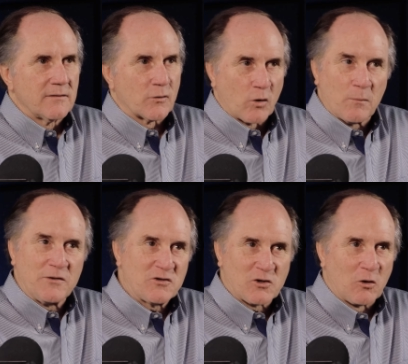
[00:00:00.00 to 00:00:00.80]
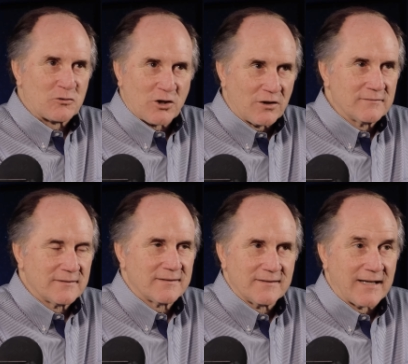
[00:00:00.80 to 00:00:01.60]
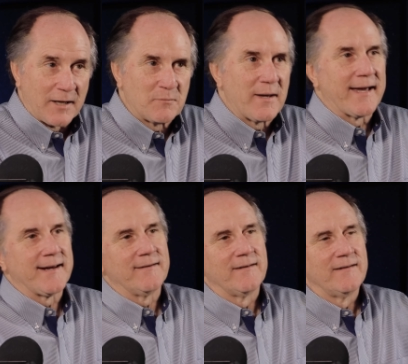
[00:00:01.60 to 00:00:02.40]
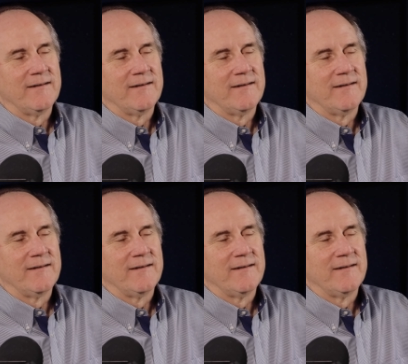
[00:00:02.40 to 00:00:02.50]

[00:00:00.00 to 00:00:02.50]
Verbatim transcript: The Roman soldier got paid.